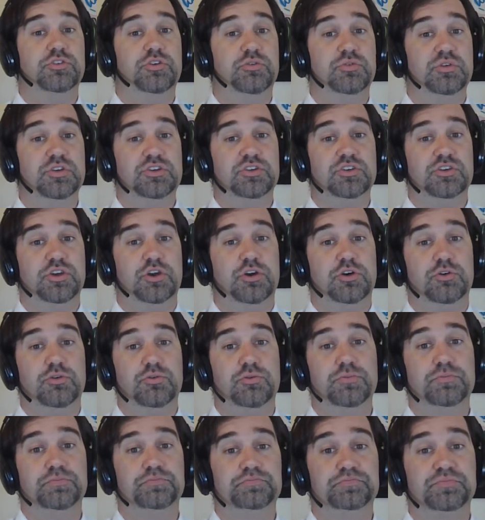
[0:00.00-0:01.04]
going to go
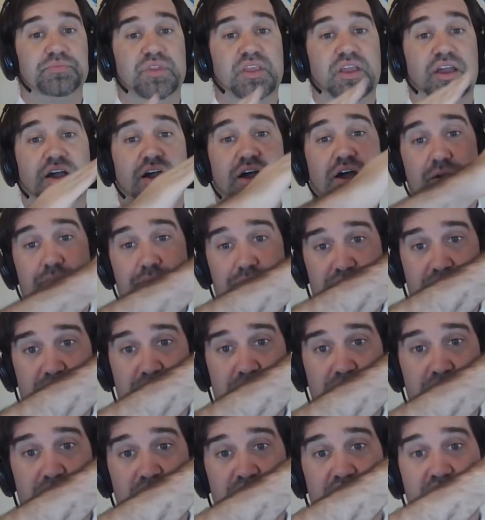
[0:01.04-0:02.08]
up.
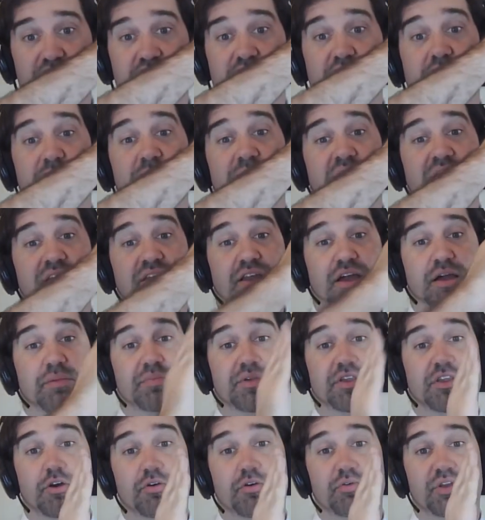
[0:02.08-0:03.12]
They might not be
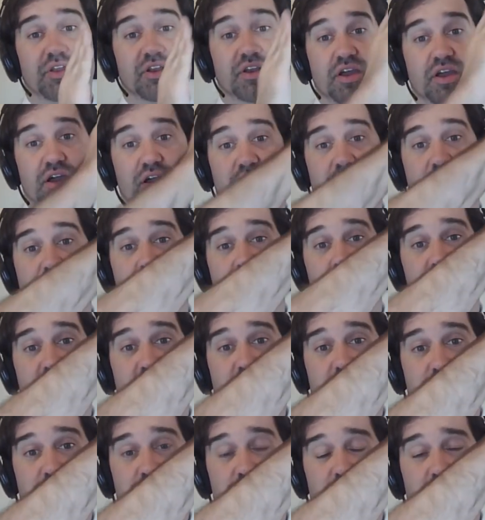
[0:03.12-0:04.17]
going up
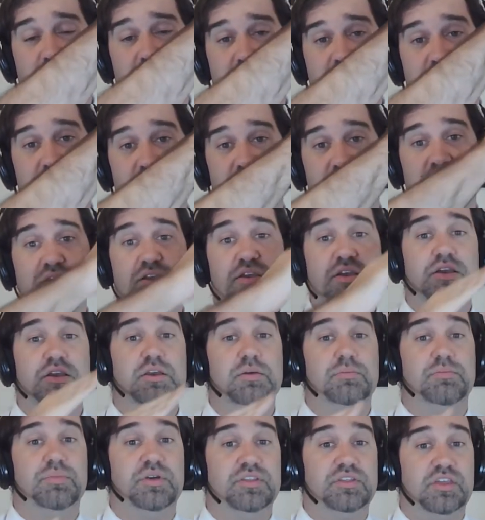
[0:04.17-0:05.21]
like a rocket,
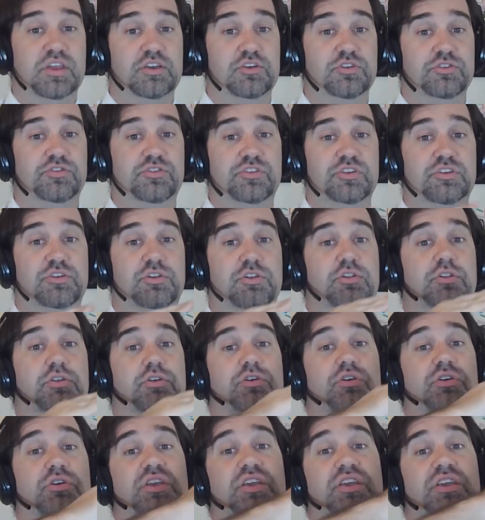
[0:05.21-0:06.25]
but they are still
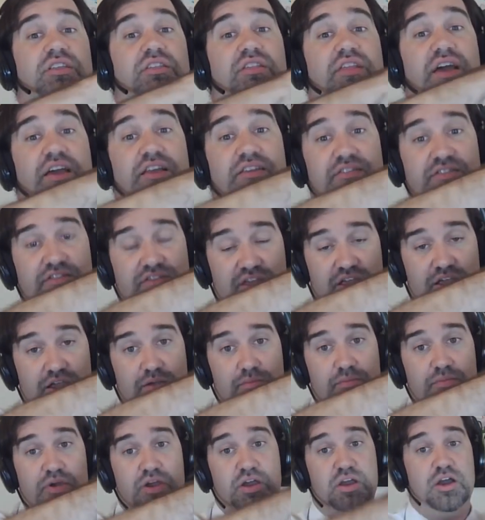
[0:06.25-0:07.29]
in that
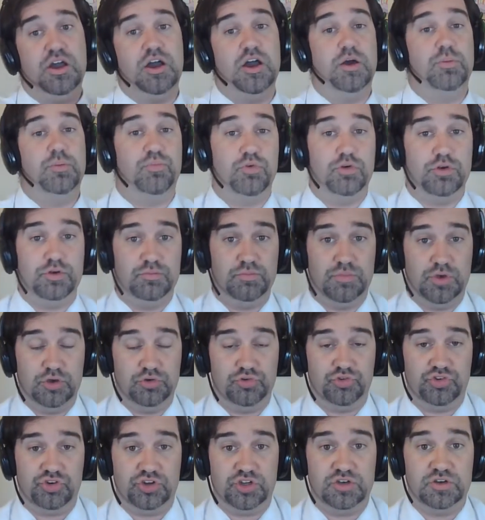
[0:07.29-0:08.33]
same upward
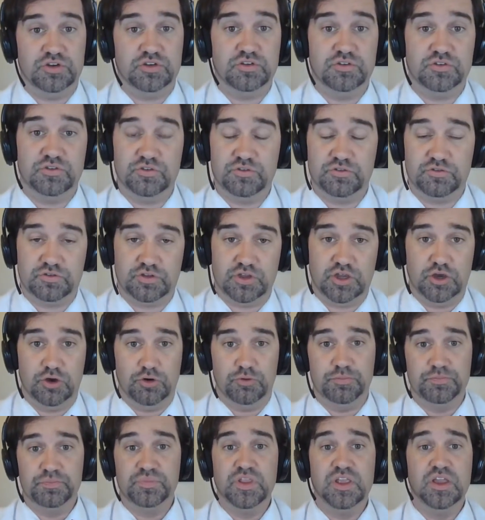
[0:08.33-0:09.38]
motion. So
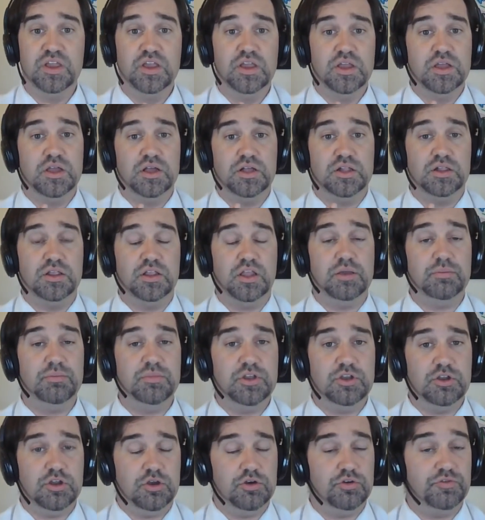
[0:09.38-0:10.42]
let me
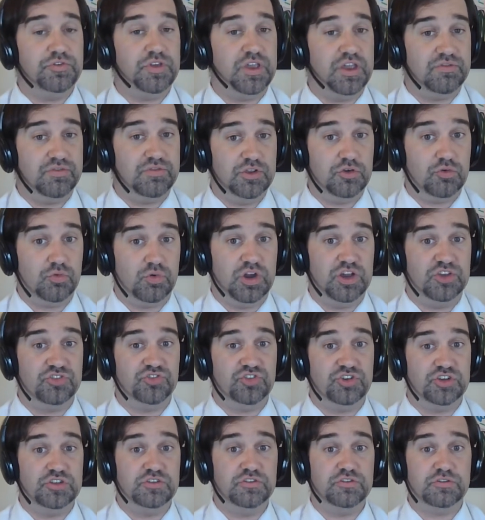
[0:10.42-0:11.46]
know if you have any
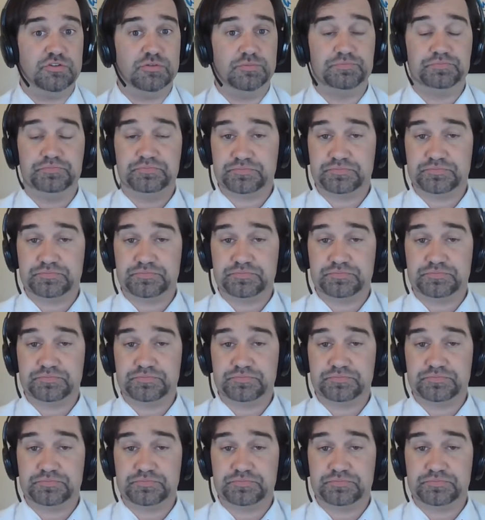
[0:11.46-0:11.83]
questions